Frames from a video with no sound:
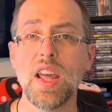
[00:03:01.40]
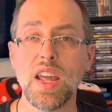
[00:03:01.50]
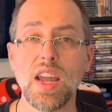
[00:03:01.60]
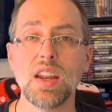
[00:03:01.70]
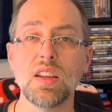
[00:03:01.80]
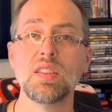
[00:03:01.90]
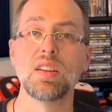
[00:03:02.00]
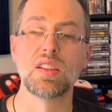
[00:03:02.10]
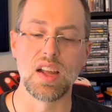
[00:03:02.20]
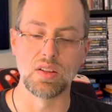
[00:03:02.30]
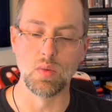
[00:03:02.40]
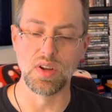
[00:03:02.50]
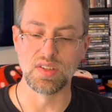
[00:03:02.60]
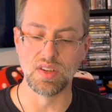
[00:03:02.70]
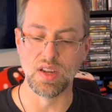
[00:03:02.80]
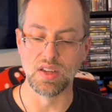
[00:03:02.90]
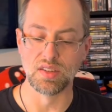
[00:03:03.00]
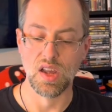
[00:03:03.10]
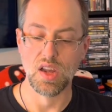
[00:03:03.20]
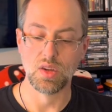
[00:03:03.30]
it is exactly what it says.
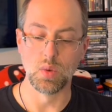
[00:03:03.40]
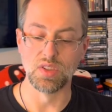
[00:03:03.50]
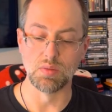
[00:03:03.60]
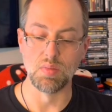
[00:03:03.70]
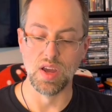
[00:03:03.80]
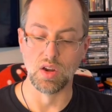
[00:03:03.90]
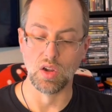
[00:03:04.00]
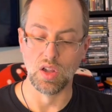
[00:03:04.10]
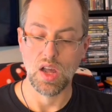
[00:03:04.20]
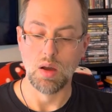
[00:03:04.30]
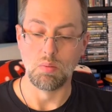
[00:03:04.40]
Twisted Metal